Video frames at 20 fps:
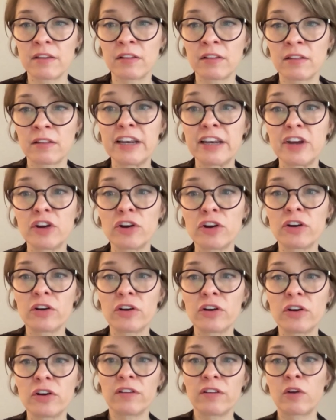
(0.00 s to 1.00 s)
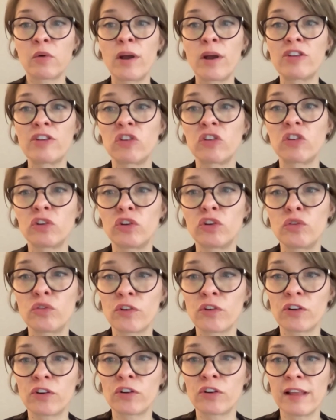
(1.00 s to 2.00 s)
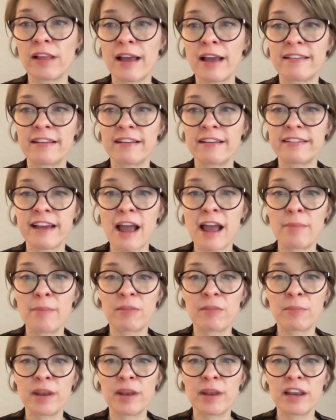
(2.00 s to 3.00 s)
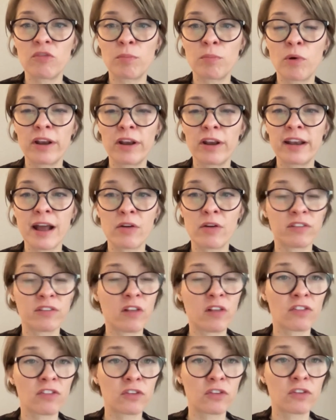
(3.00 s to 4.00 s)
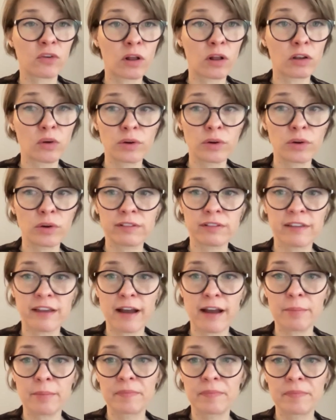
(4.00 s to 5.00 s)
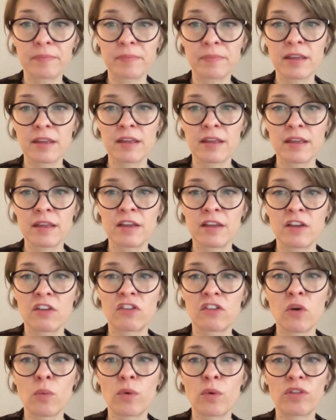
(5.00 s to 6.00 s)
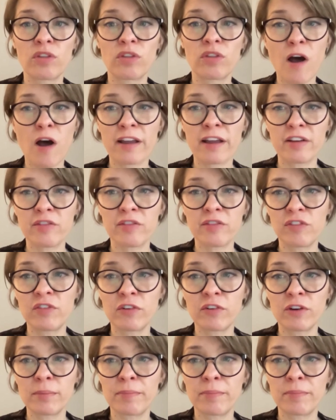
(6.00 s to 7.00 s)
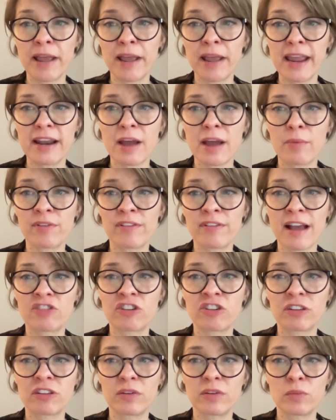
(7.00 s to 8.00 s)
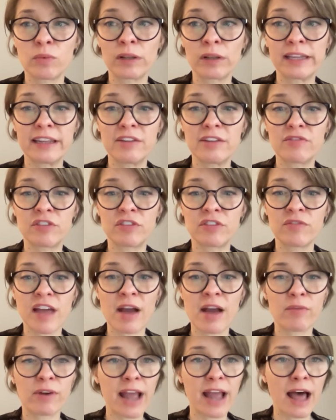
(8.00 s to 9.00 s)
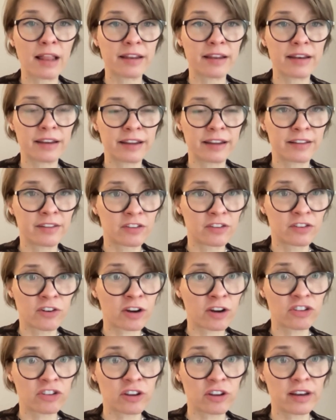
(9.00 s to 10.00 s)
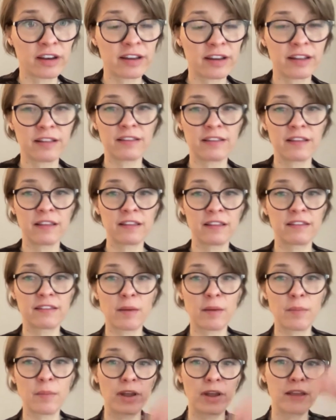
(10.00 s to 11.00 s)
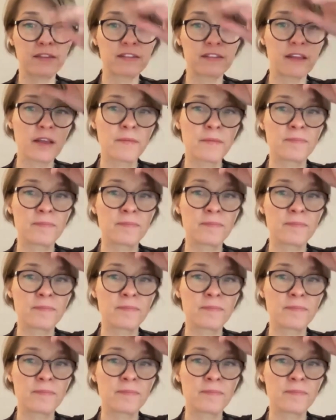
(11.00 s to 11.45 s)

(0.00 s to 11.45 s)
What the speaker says: Linear sequential universalizing time, as many have pointed out, is also colonial time. So with fog and fever and pain, I was actually relieved of that reality construction in some ways.